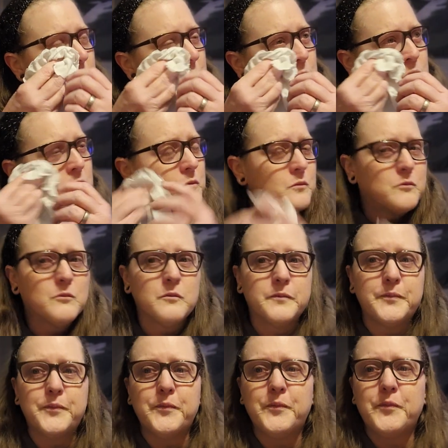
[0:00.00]

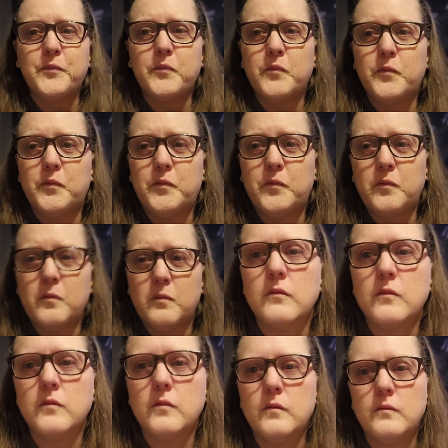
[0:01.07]

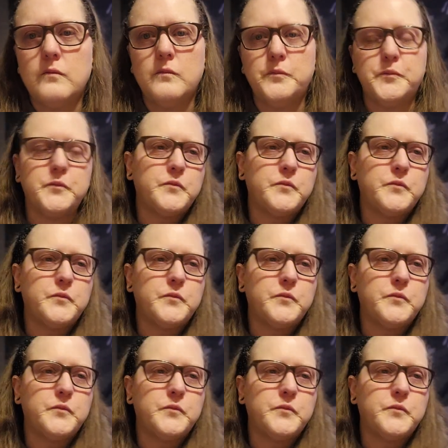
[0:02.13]
Nothing is said.